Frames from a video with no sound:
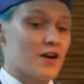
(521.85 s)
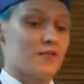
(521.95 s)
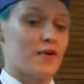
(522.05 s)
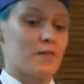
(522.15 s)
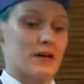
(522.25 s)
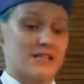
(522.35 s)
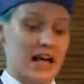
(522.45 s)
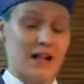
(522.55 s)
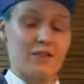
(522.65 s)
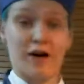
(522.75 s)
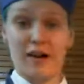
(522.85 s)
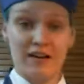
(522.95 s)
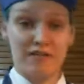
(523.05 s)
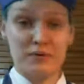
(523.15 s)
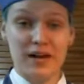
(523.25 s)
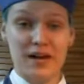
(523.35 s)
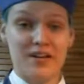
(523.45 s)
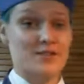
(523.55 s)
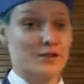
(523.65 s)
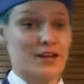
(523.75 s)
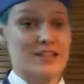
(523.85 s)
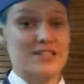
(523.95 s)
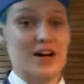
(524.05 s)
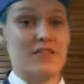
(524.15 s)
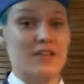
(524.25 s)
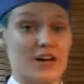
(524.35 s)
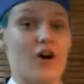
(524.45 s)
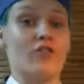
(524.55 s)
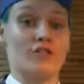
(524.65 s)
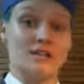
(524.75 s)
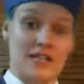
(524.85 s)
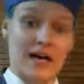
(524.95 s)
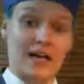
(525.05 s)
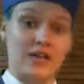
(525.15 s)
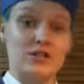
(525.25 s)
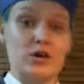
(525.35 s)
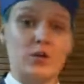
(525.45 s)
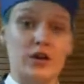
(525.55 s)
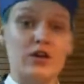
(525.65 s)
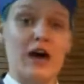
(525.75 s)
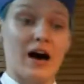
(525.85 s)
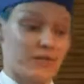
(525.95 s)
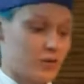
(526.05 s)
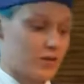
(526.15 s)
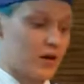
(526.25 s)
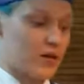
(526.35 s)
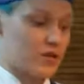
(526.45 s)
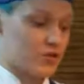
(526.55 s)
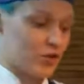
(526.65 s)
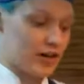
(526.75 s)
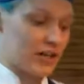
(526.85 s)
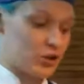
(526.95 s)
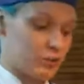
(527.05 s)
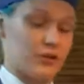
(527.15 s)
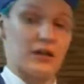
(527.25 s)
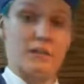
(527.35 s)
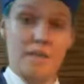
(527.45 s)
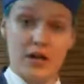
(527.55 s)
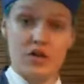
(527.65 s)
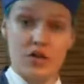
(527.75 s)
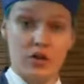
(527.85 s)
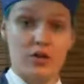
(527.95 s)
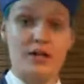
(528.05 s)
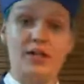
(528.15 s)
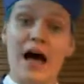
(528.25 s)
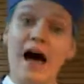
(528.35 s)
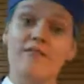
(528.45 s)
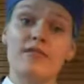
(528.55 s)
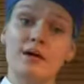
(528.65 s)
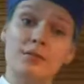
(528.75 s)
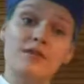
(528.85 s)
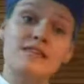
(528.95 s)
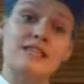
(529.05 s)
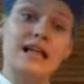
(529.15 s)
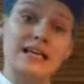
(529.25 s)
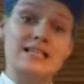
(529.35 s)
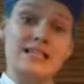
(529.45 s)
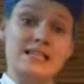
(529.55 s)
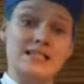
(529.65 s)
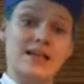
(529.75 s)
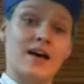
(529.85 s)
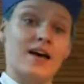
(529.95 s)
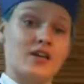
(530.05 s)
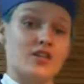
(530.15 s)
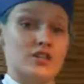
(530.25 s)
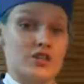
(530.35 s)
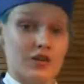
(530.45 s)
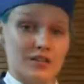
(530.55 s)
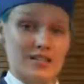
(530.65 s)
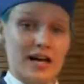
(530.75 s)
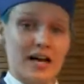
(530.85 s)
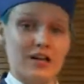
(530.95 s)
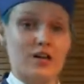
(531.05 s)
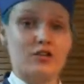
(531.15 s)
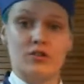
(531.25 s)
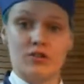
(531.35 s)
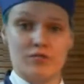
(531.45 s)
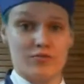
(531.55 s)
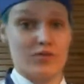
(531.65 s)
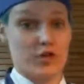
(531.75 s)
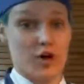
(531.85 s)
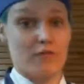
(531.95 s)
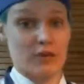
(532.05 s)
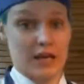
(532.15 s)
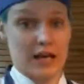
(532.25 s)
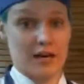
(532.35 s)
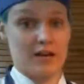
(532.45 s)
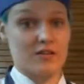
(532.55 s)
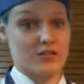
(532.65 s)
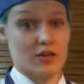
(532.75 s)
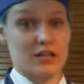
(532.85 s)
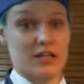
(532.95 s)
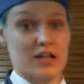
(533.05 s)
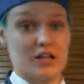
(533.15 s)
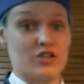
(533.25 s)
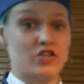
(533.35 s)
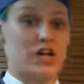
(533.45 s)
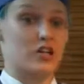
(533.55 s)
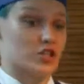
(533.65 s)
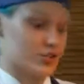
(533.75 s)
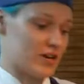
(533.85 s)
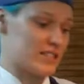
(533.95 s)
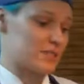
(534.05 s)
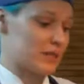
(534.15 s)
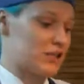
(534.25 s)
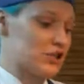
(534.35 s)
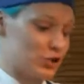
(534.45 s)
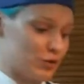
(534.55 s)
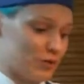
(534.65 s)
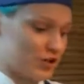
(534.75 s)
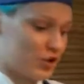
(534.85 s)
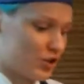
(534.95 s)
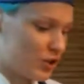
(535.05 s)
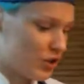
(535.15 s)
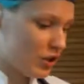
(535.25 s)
For myself, I love bananas, so we're going to serve it on the side. So when you have your bananas ready to put in the mixture, you can have a couple of slices just on the side to reserve for later. It's not going to change the recipe too much.